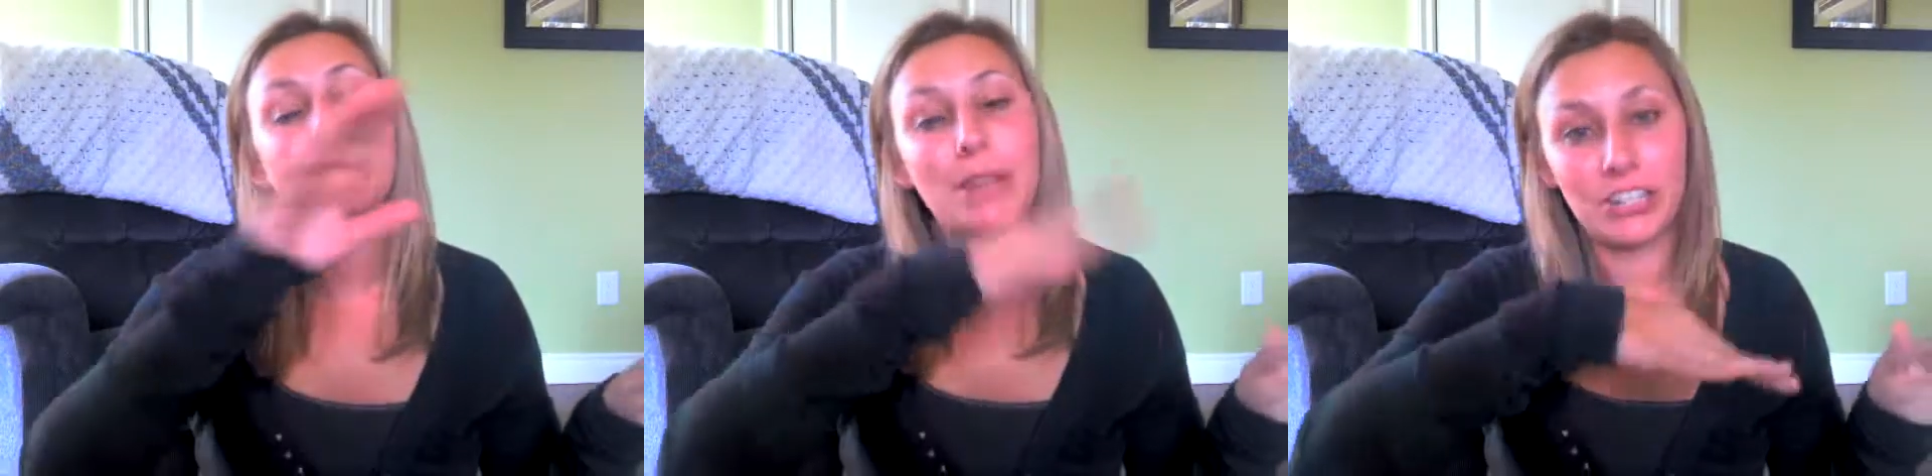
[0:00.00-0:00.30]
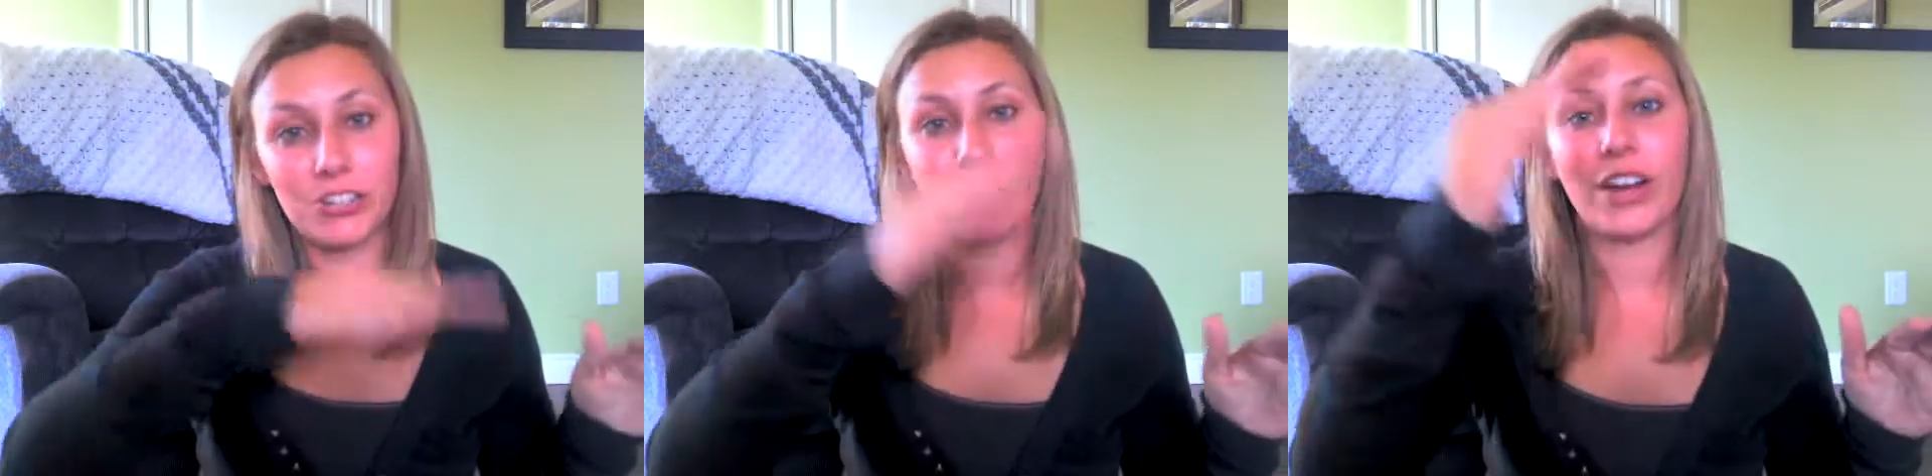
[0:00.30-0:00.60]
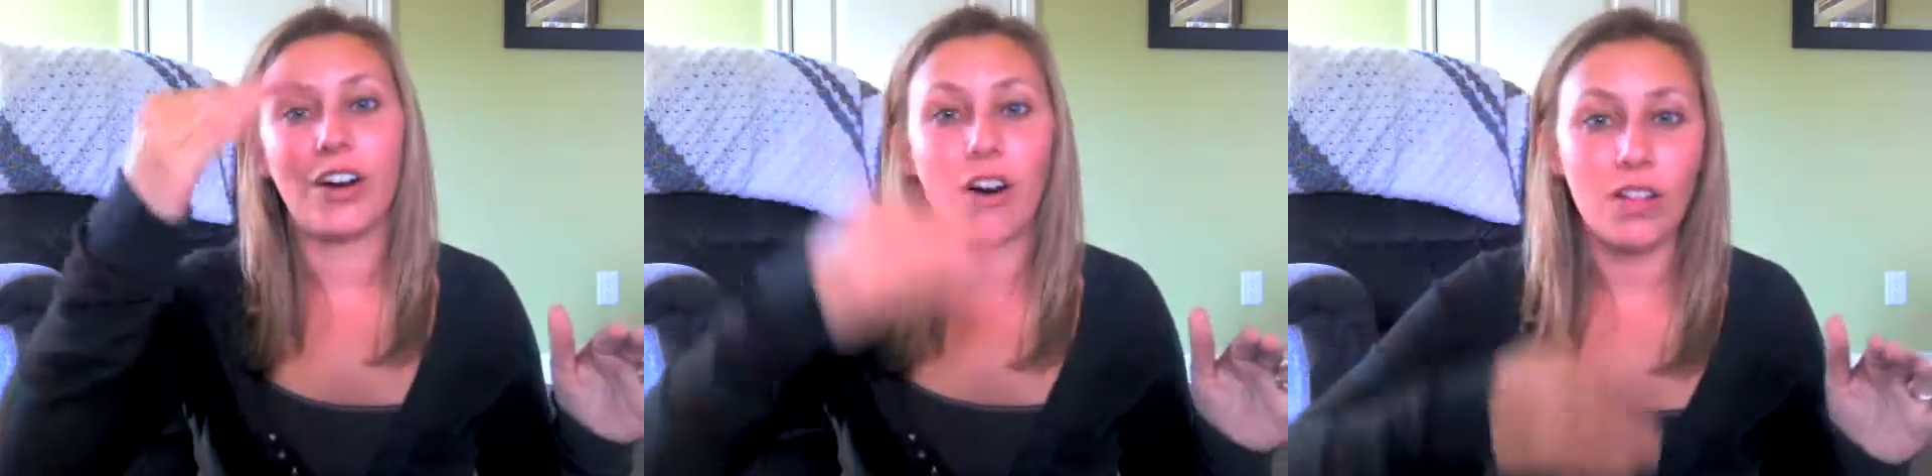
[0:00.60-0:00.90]
make sure you
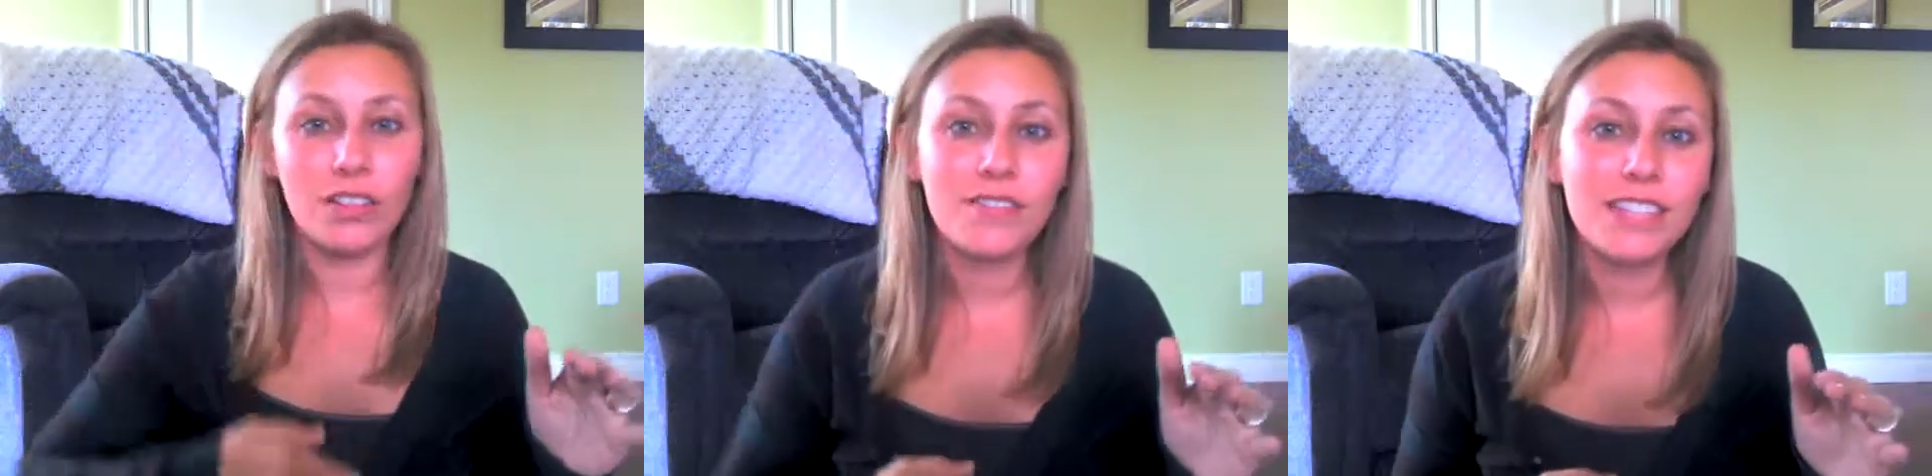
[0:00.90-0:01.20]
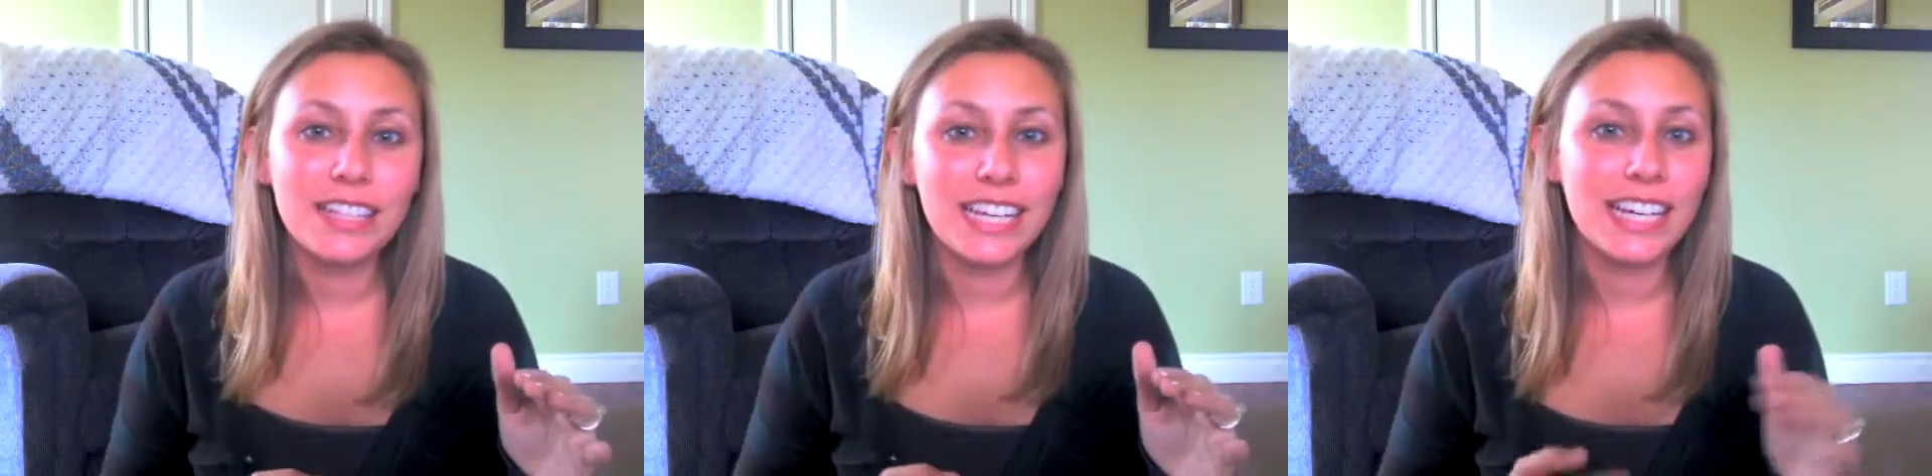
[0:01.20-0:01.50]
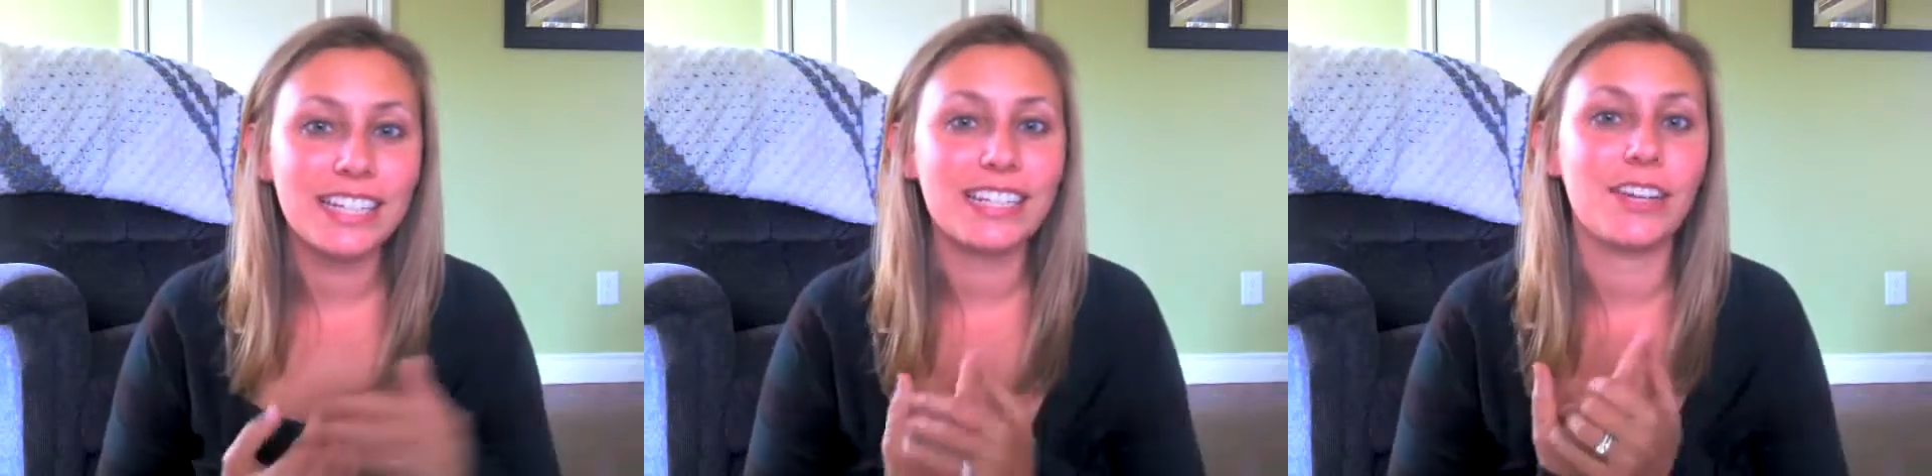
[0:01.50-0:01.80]
get all of the
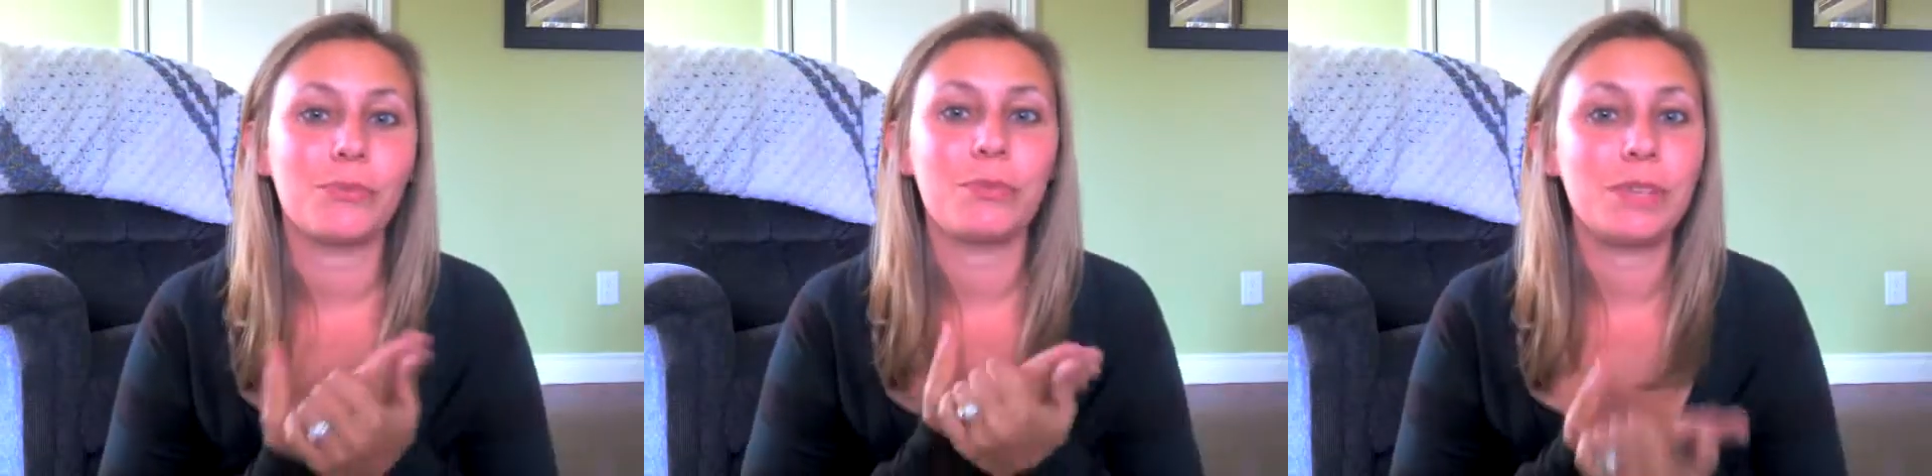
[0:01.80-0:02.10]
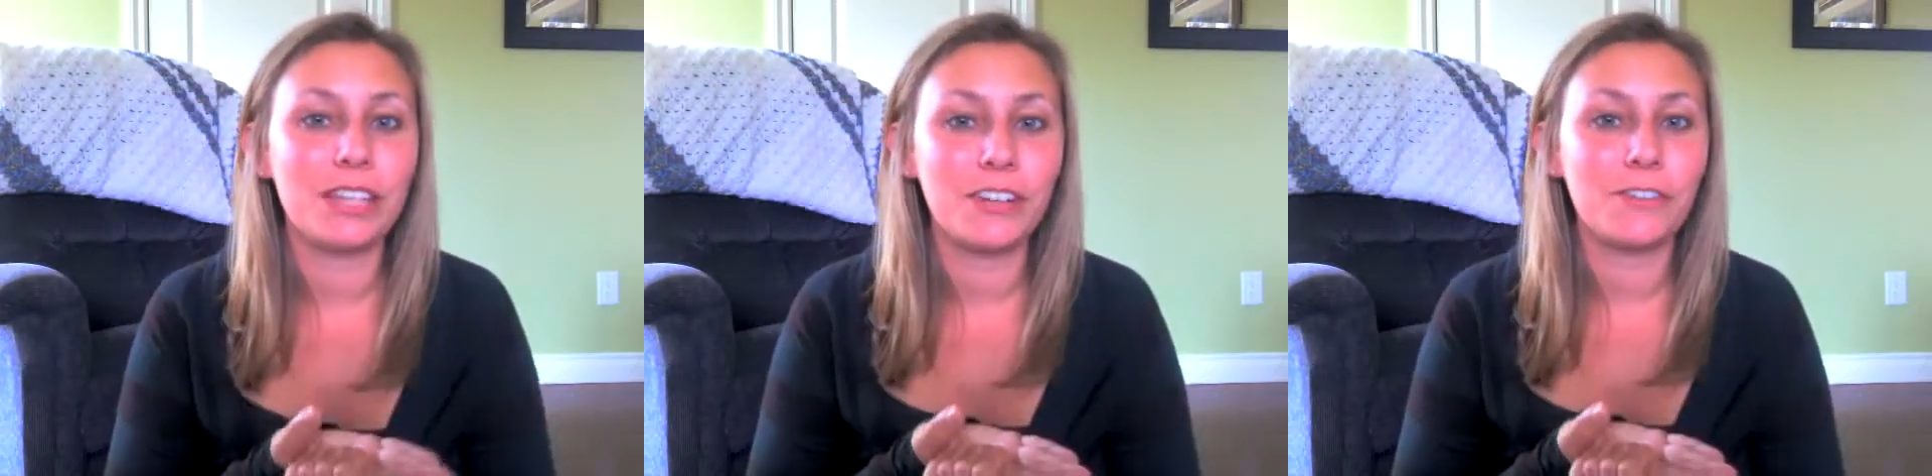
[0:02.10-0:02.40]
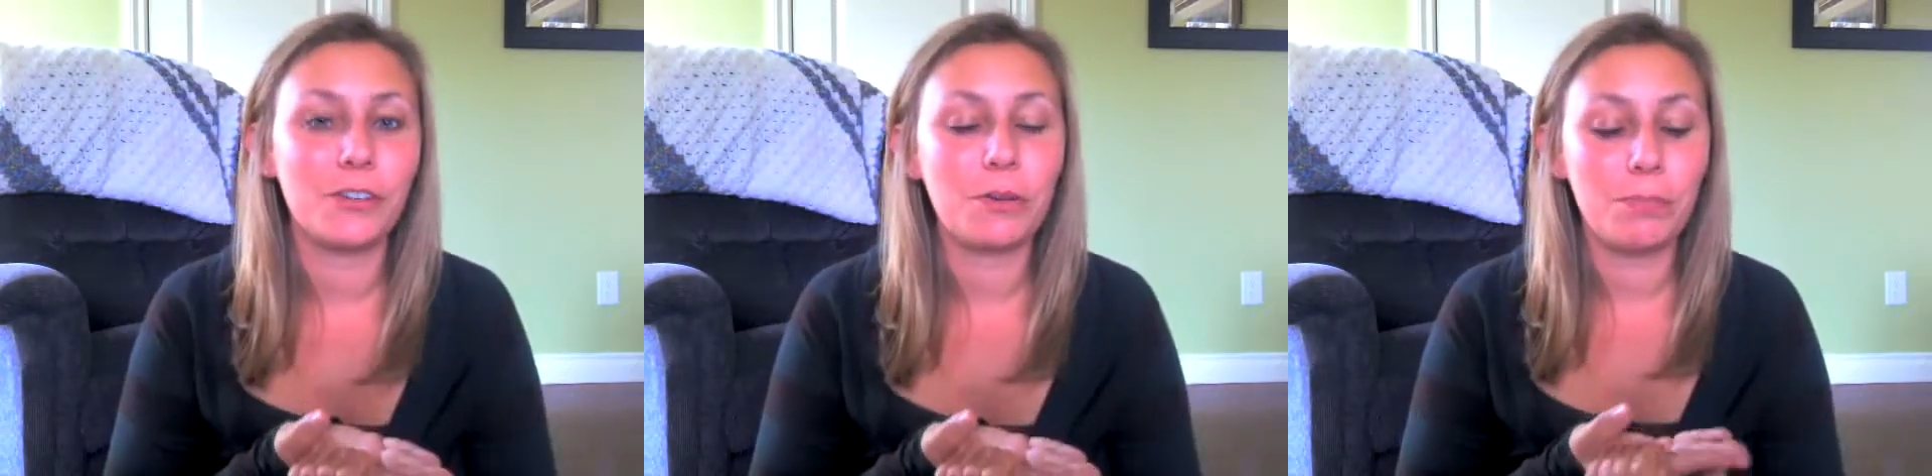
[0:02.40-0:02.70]
links that will be there
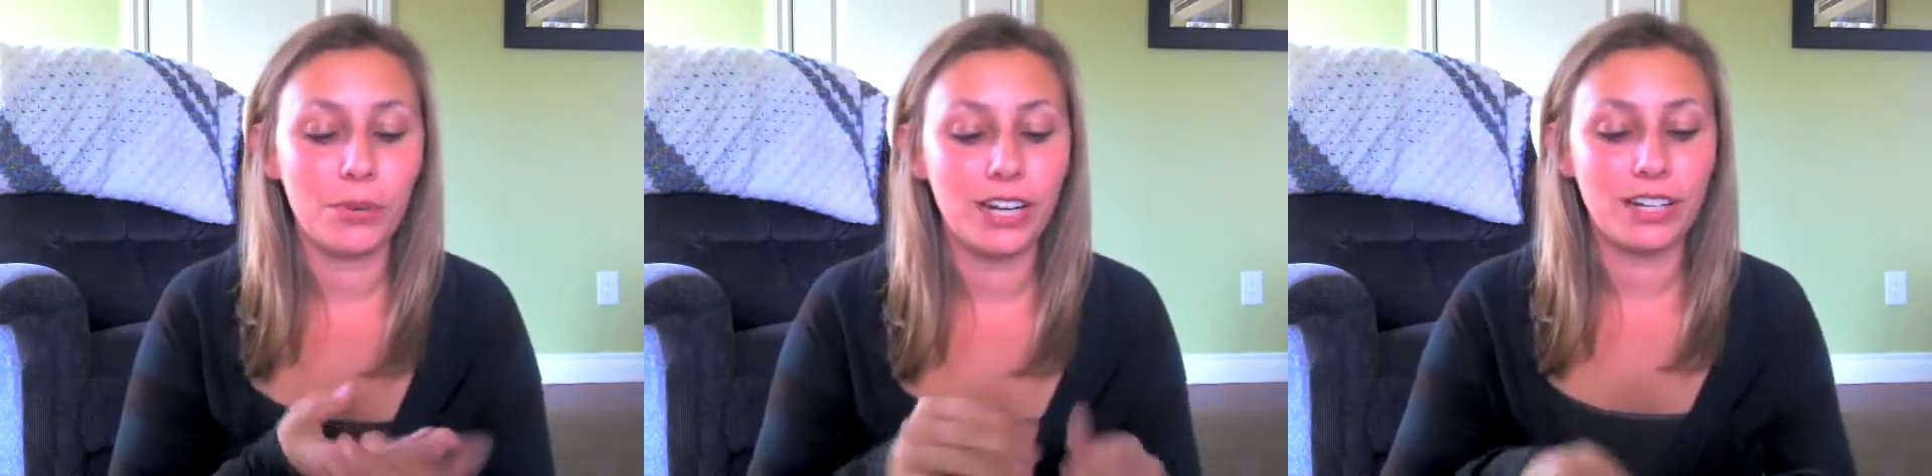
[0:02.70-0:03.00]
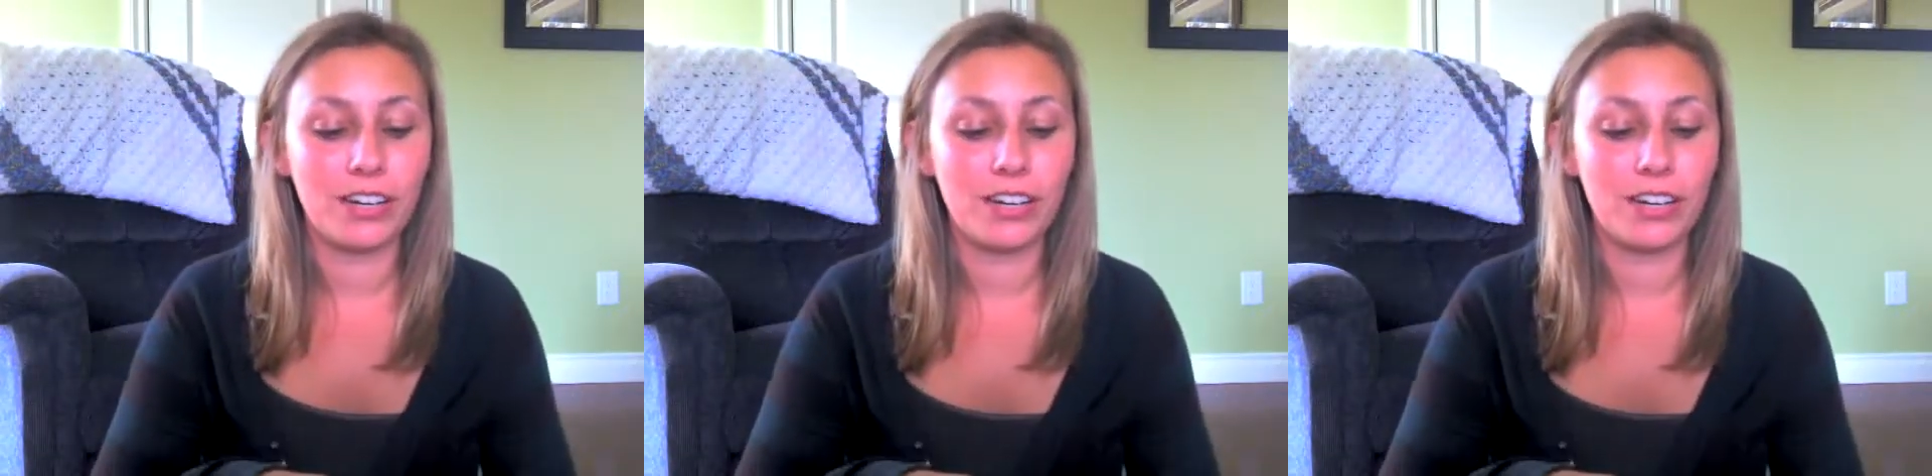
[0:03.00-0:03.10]
for you to print